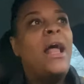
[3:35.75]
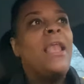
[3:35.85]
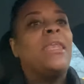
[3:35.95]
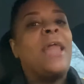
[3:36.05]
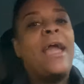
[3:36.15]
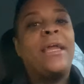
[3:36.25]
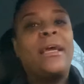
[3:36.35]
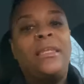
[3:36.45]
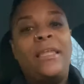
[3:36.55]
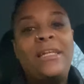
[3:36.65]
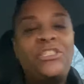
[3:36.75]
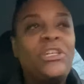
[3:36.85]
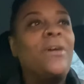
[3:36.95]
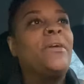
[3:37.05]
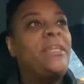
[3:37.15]
Like, let
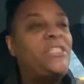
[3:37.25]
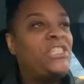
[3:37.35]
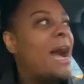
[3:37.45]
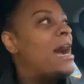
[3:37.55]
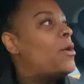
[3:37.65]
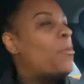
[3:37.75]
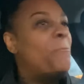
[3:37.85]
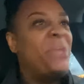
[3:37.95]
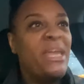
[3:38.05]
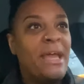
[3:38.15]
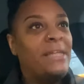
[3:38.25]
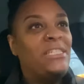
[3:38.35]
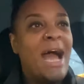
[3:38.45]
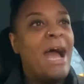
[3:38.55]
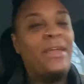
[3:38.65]
your child be a
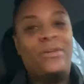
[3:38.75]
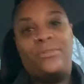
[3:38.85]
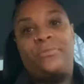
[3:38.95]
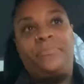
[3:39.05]
child.